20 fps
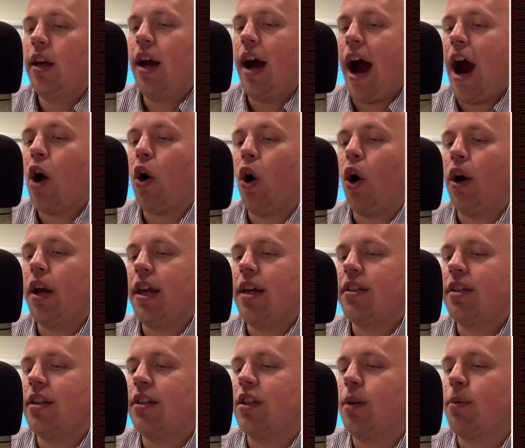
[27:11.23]
Our
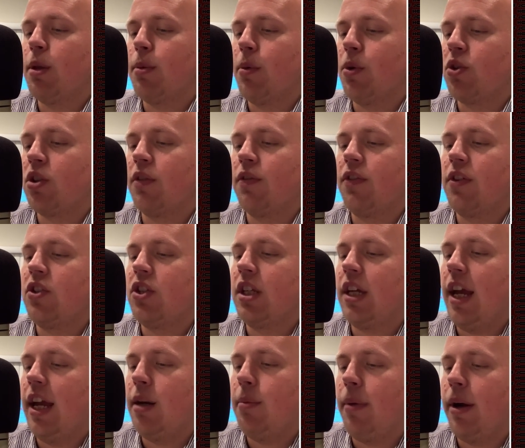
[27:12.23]
audience is some of the most
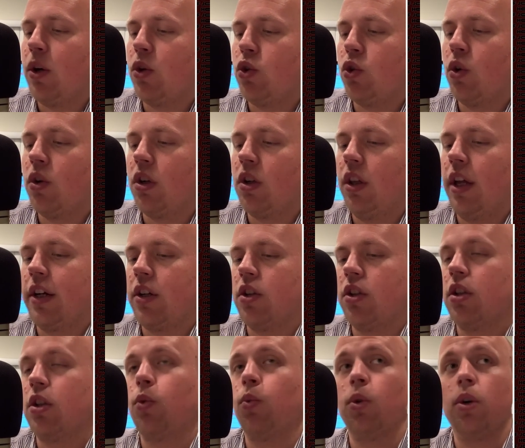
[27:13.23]
sophisticated Michael Jordan collectors
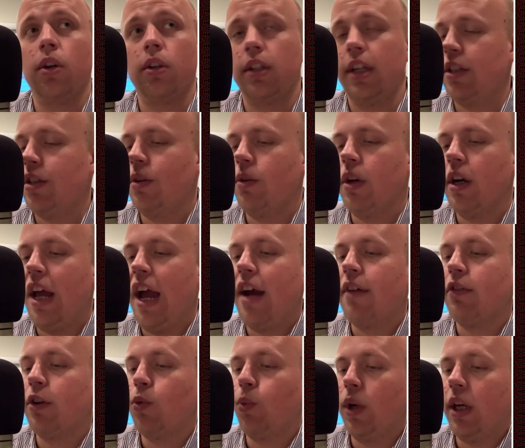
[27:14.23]
in the world. They tune in
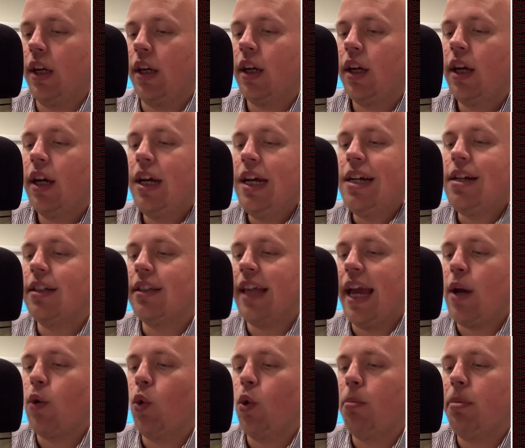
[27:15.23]
every week
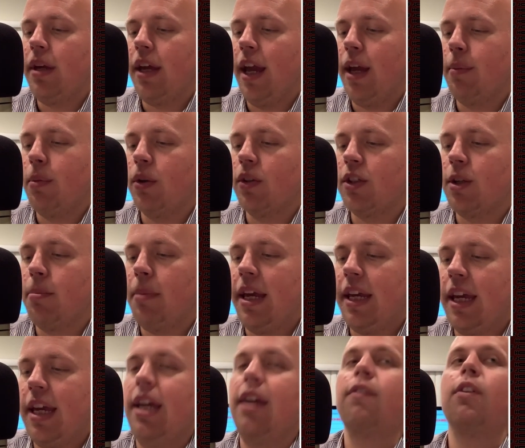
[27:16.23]
they will be able to
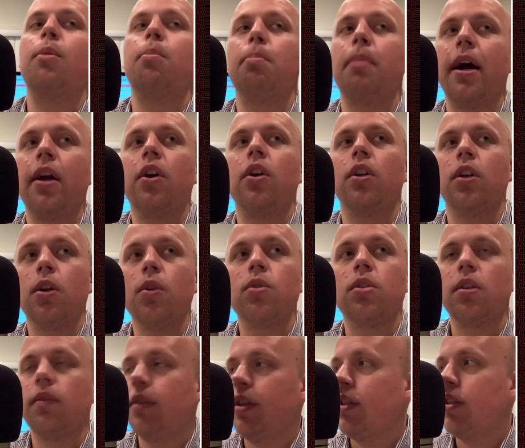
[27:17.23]
make even better
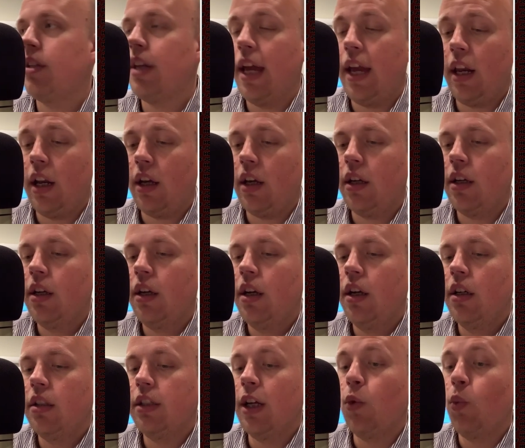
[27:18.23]
use of this data
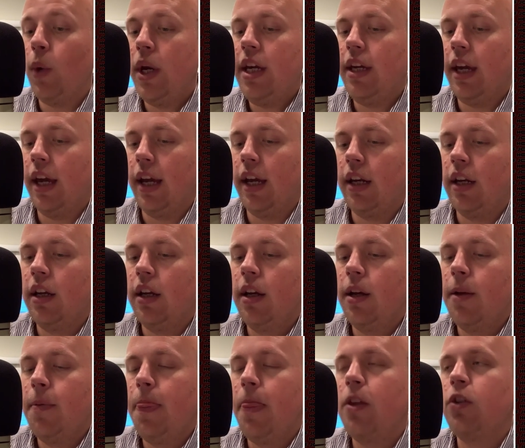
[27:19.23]
than we can.
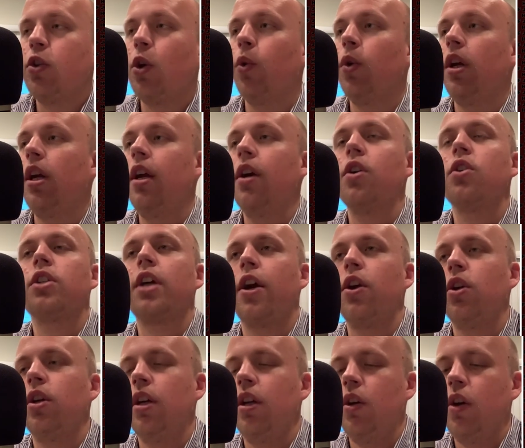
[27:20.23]
So here's how you
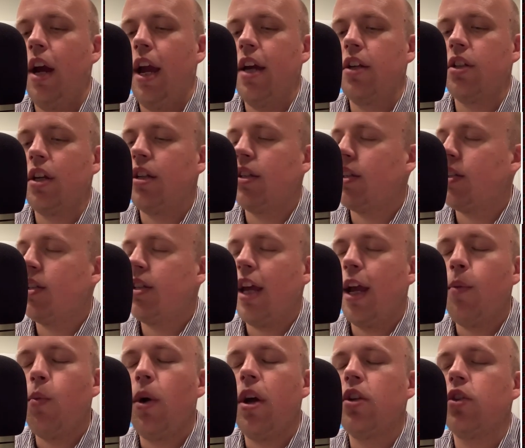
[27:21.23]
can get your hands on it. the
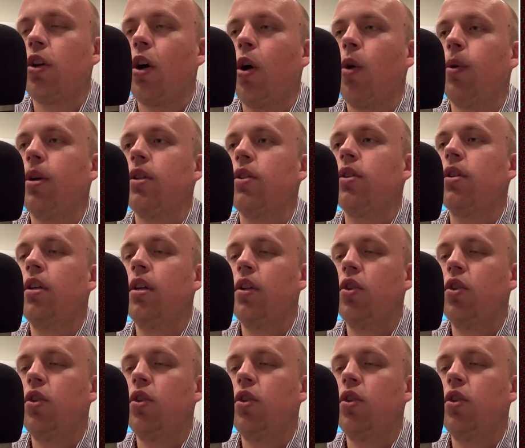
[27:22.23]
same way as always.